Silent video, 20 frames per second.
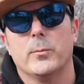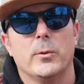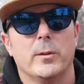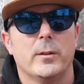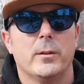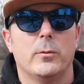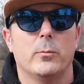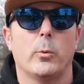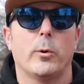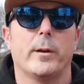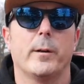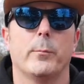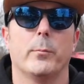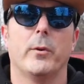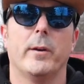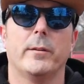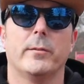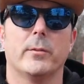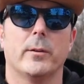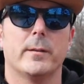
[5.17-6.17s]
really good working
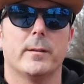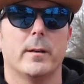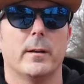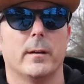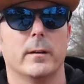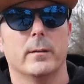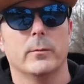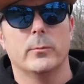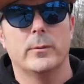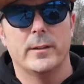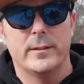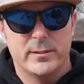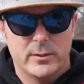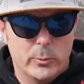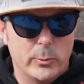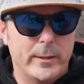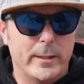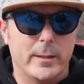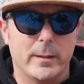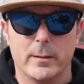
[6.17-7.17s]
brakes right there. When they
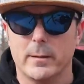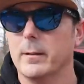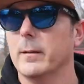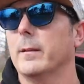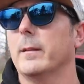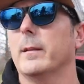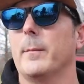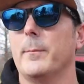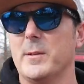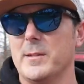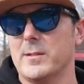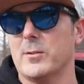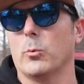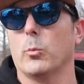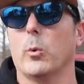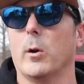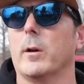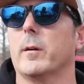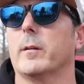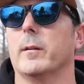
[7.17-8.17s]
squeak, that means they're
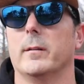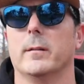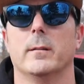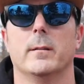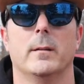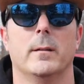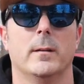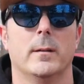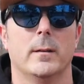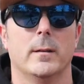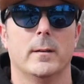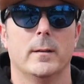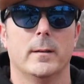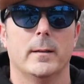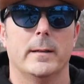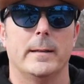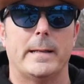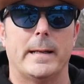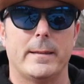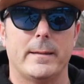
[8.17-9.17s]
working.
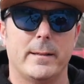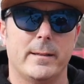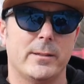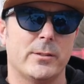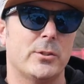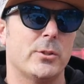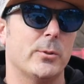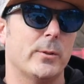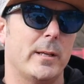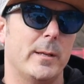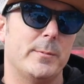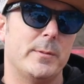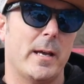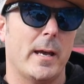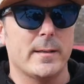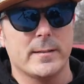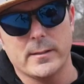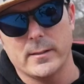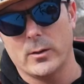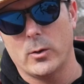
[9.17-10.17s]
Now the industry keeps
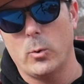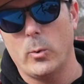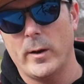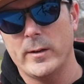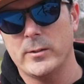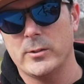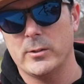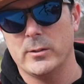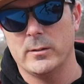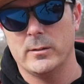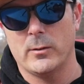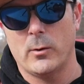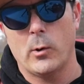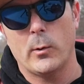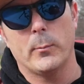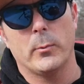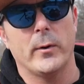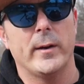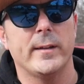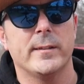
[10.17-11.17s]
asking a question, are
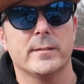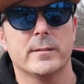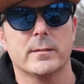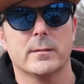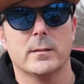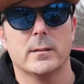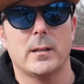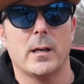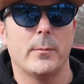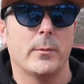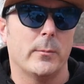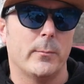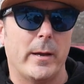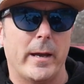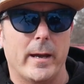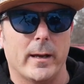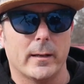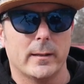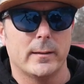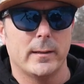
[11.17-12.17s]
brakes coming
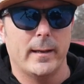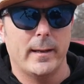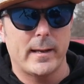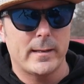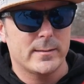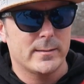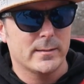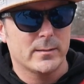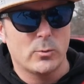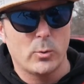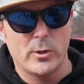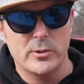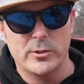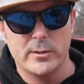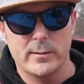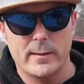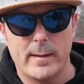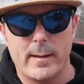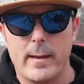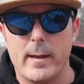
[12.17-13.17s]
back? They ask this
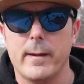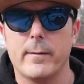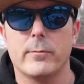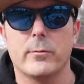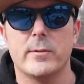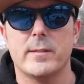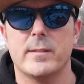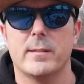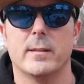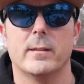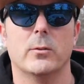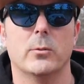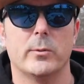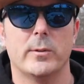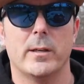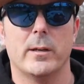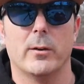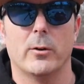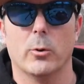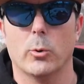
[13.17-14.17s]
question every single
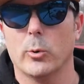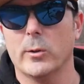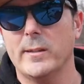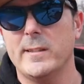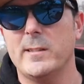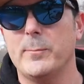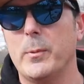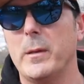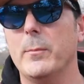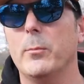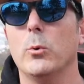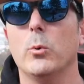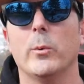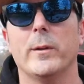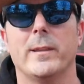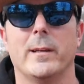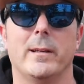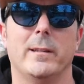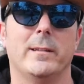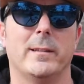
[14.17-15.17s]
year, or at least people
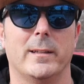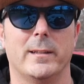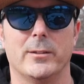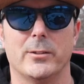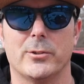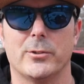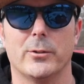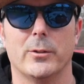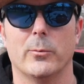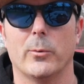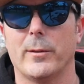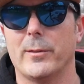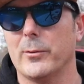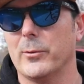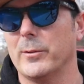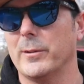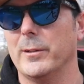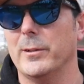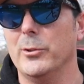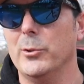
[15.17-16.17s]
within the industry, whether
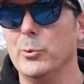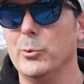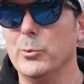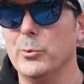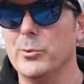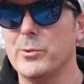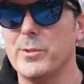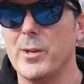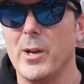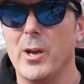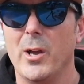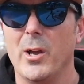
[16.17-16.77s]
in the news